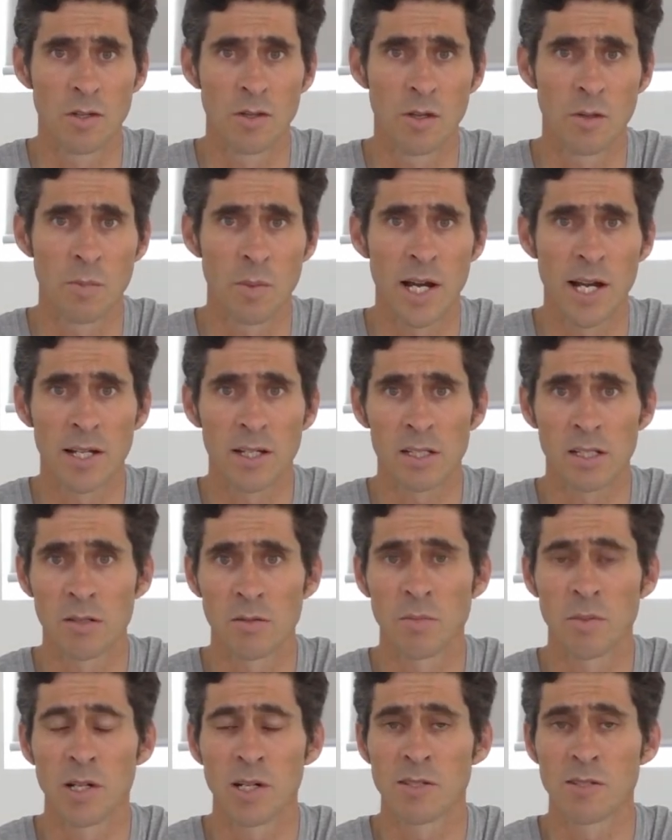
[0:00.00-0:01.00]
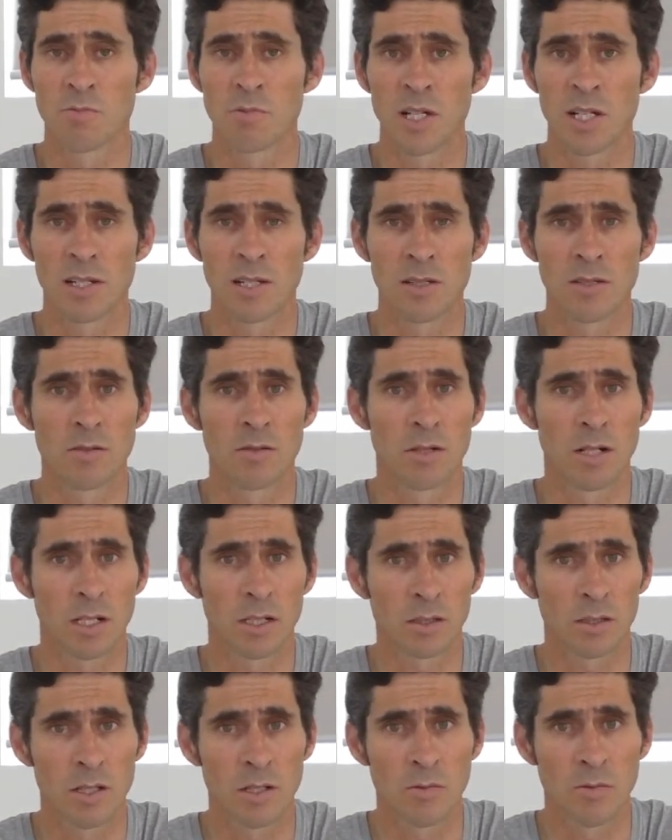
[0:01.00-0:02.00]
the market by speaking
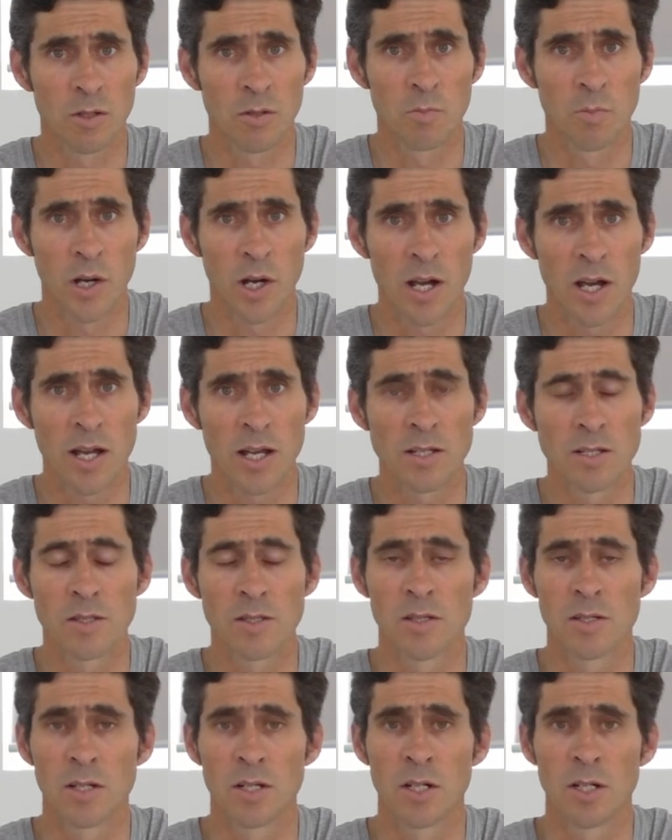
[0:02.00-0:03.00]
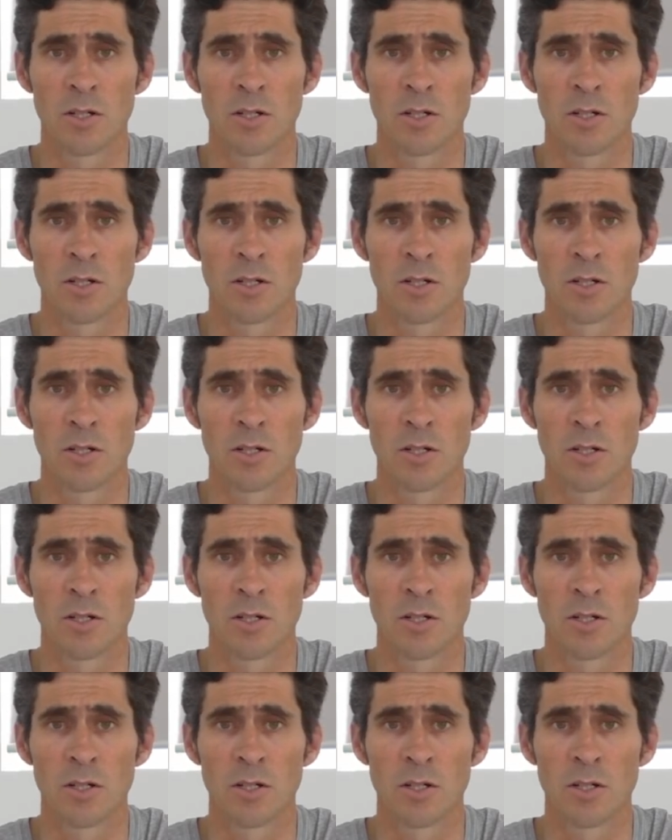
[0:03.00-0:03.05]
directly with buyers